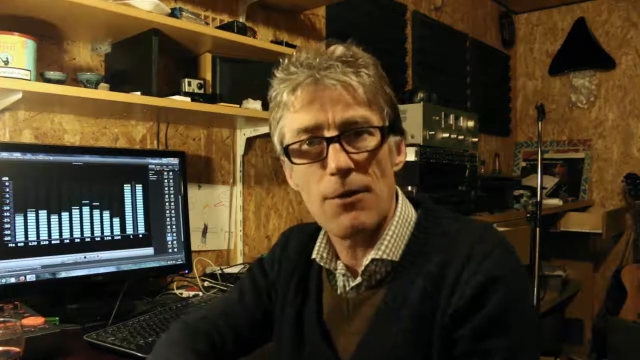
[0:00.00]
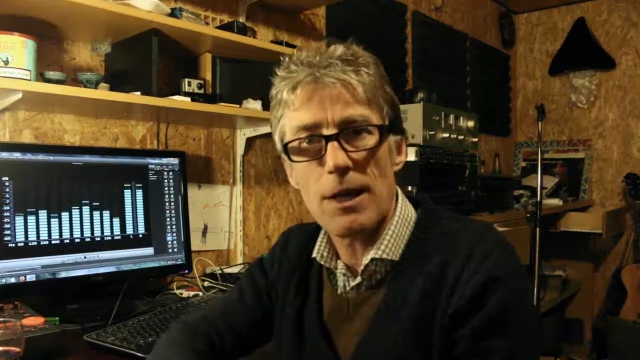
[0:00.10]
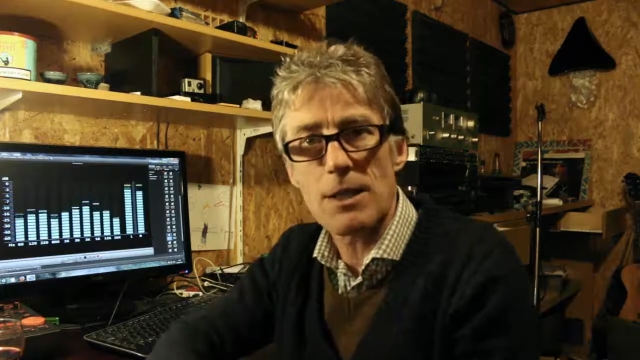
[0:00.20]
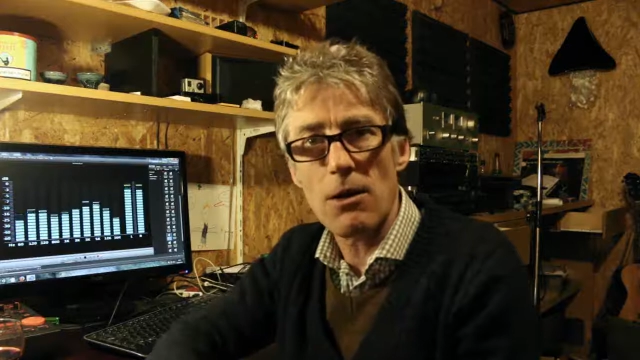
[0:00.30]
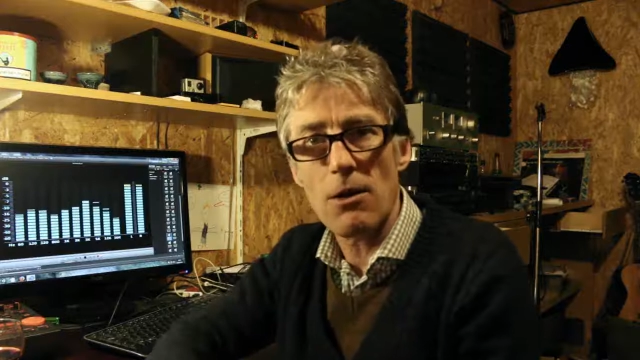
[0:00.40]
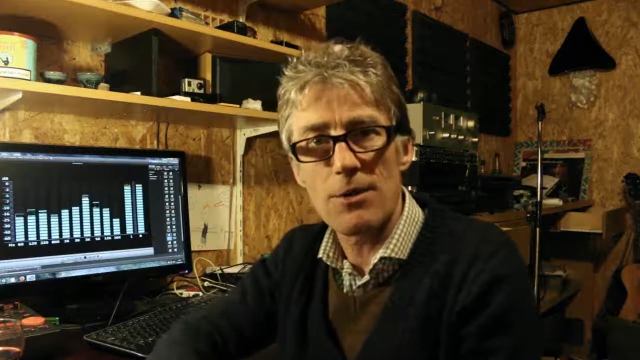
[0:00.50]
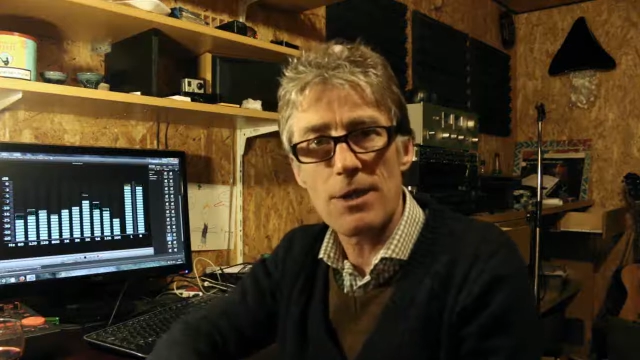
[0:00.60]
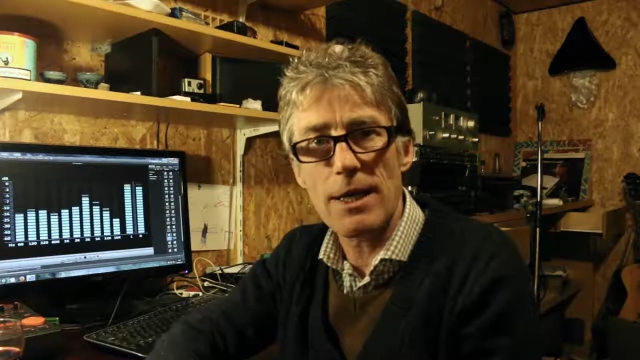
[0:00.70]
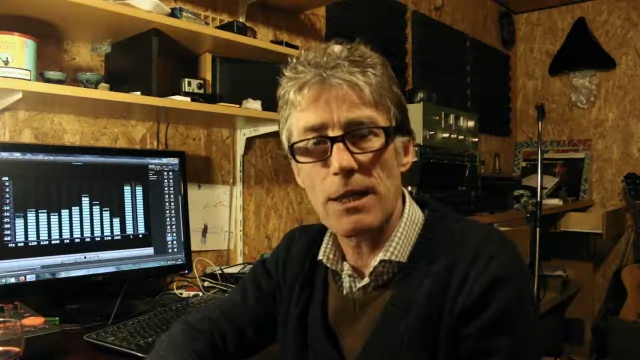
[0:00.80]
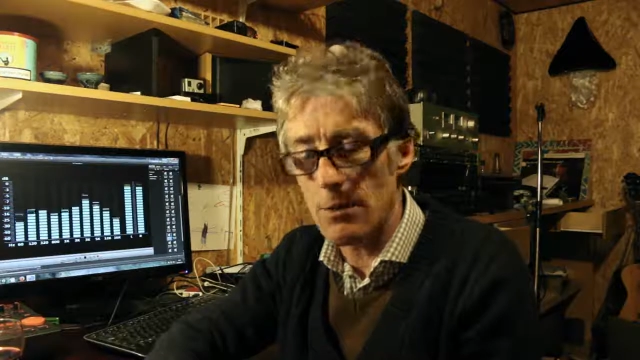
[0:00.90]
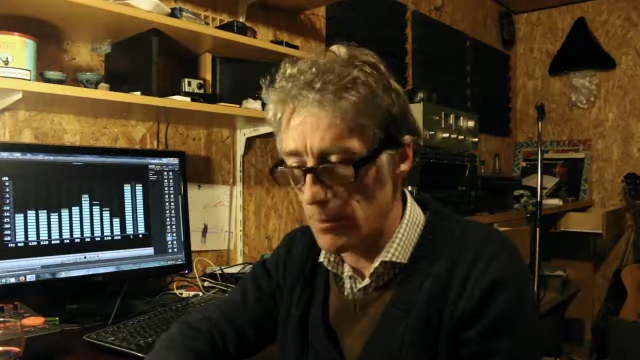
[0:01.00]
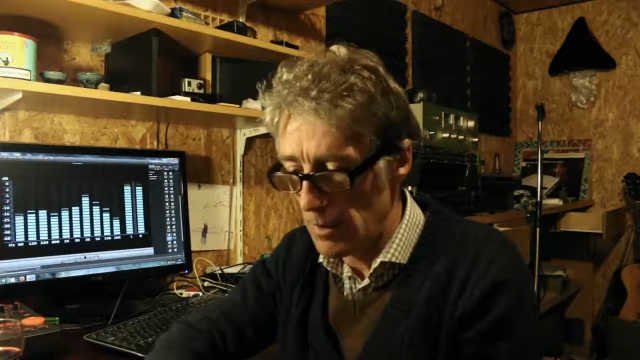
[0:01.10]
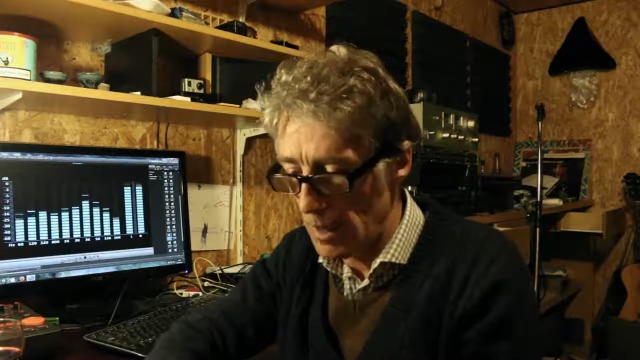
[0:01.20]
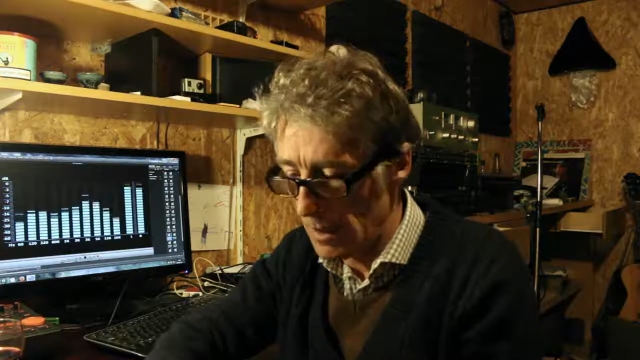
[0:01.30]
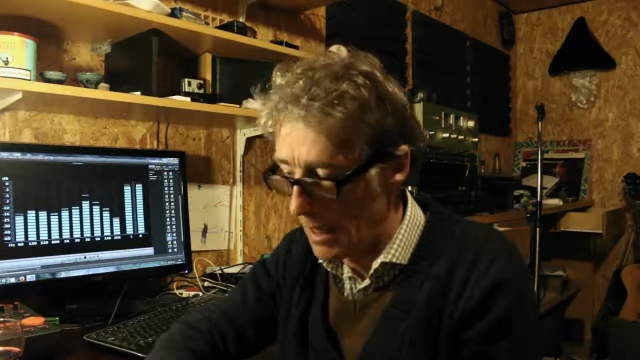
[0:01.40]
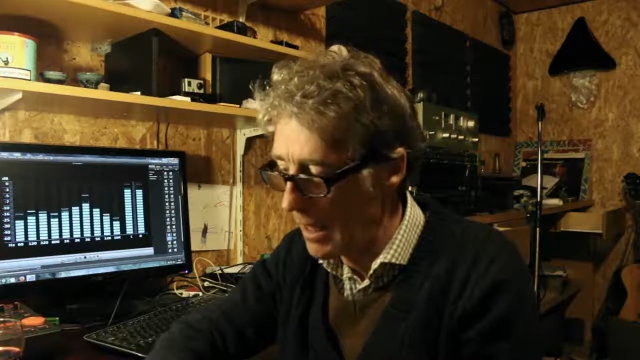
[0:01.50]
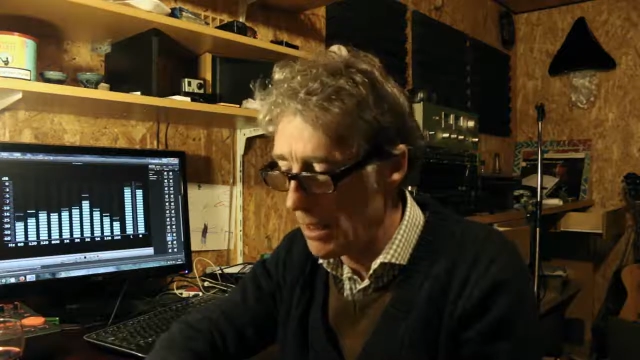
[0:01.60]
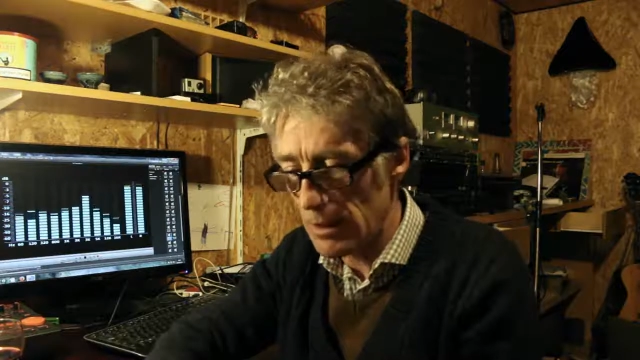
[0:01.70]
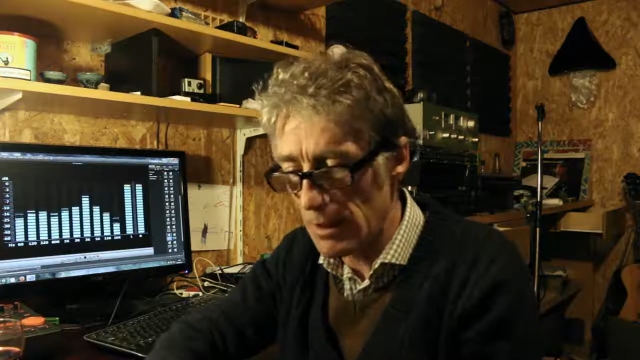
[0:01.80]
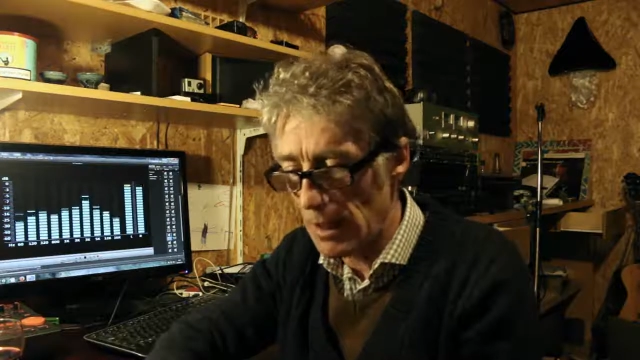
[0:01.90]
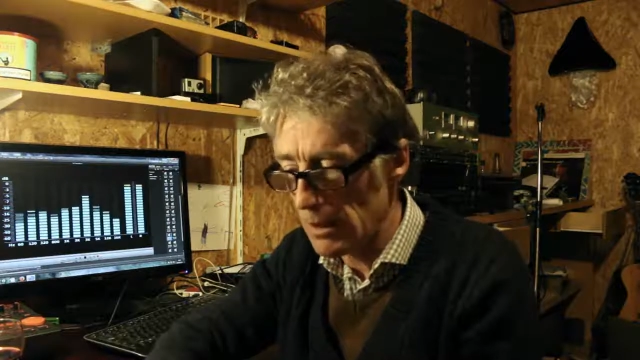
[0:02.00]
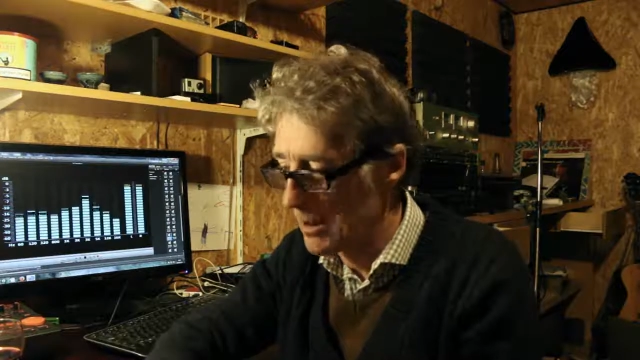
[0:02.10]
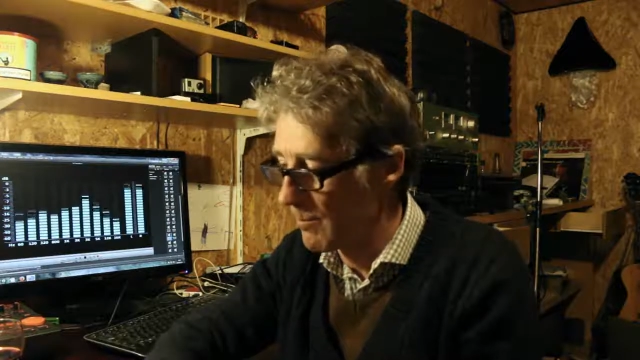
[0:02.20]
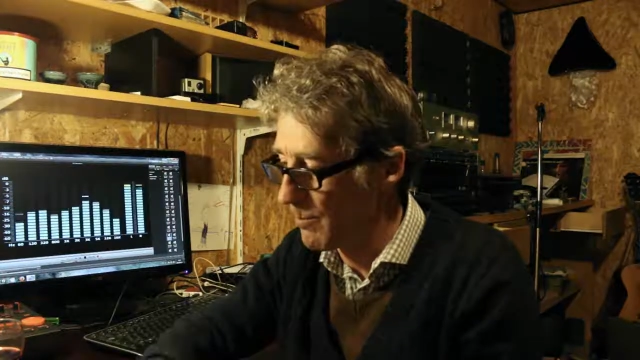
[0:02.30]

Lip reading: thanks a lot for sending them, Carl, and I'll